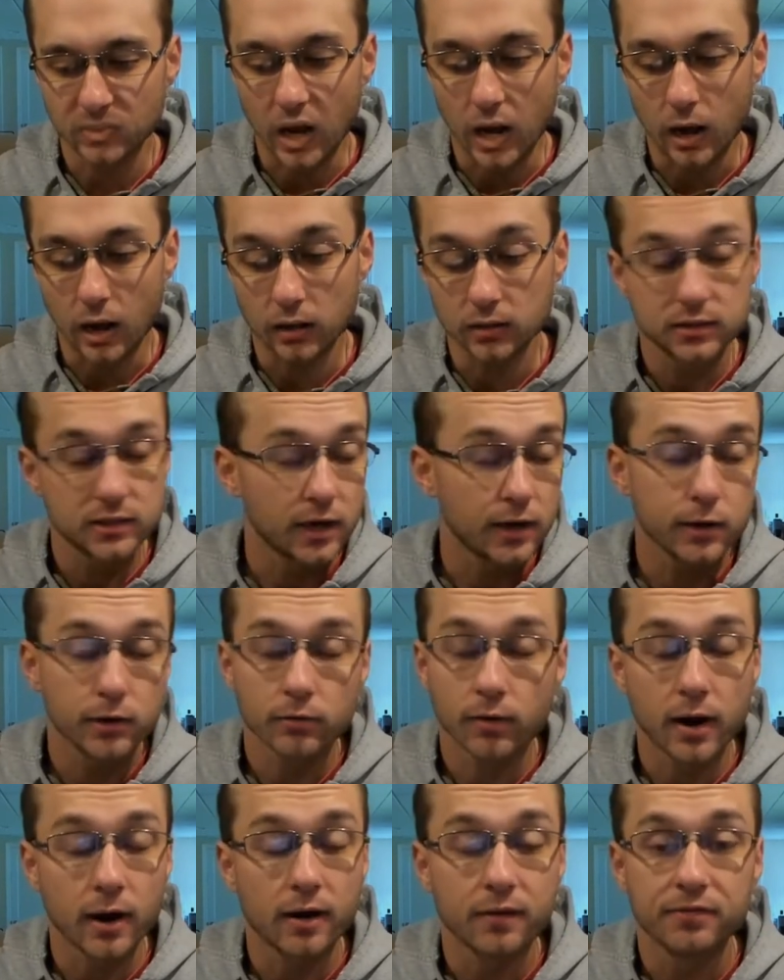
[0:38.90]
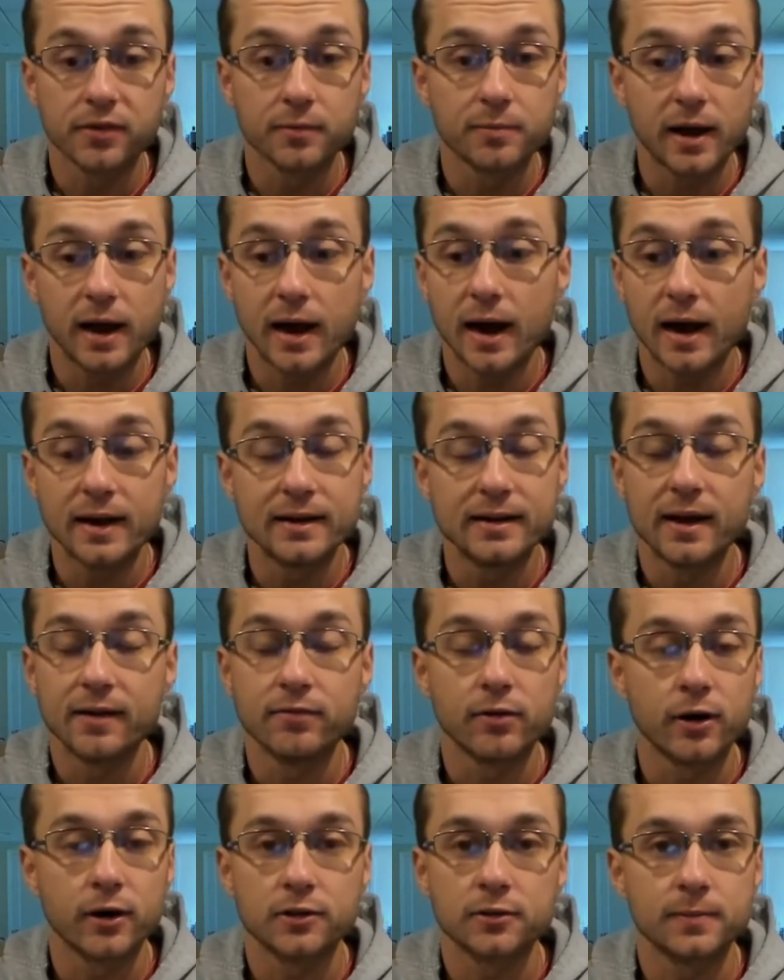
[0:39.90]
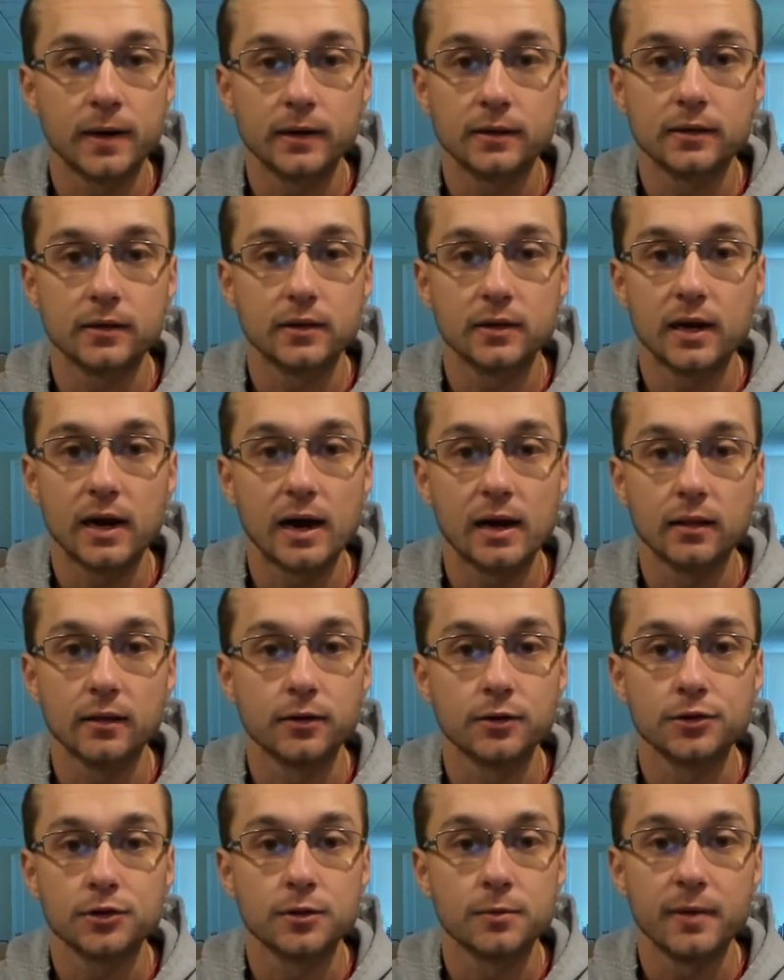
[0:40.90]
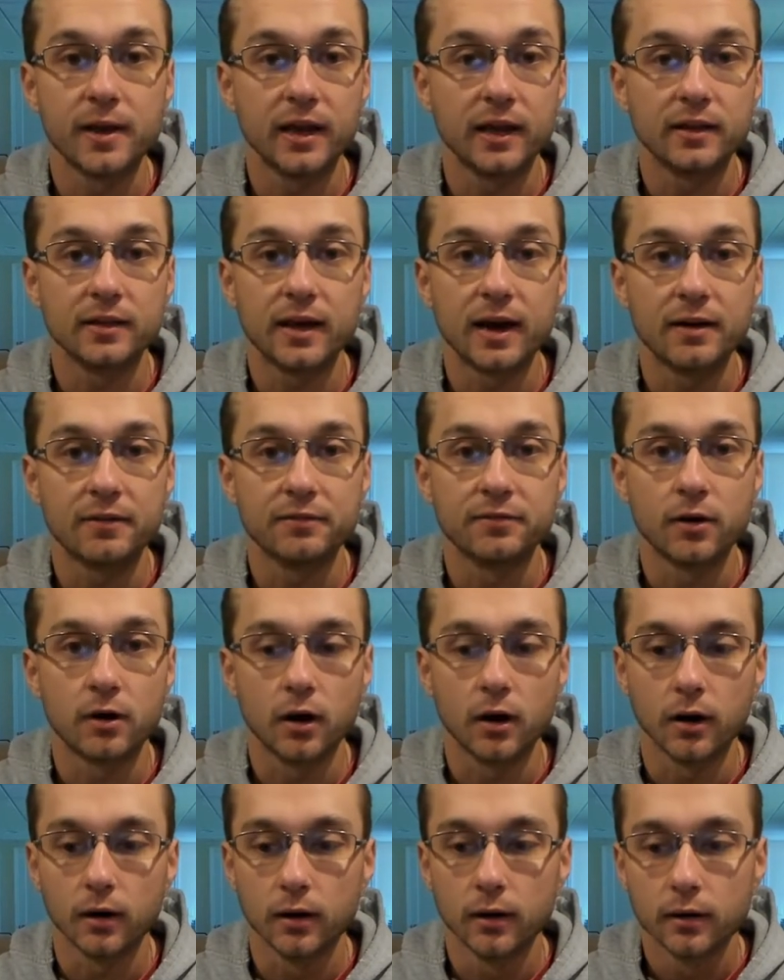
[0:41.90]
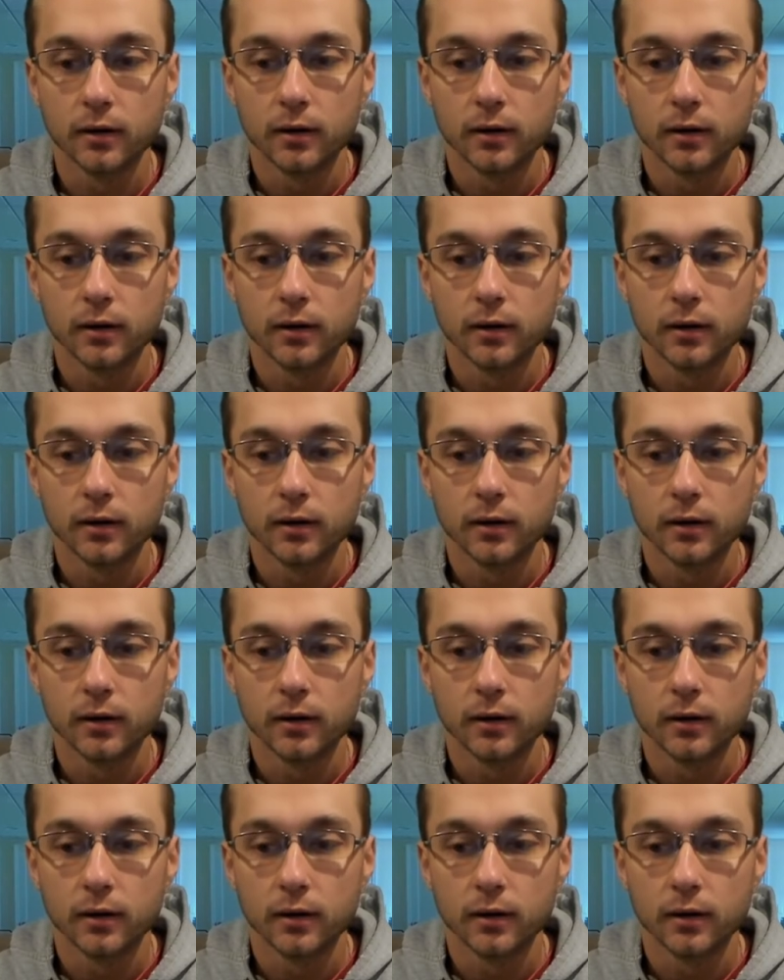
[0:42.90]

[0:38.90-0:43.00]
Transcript: I'll tell you right off the bat, I never expected the Islanders to make it that far.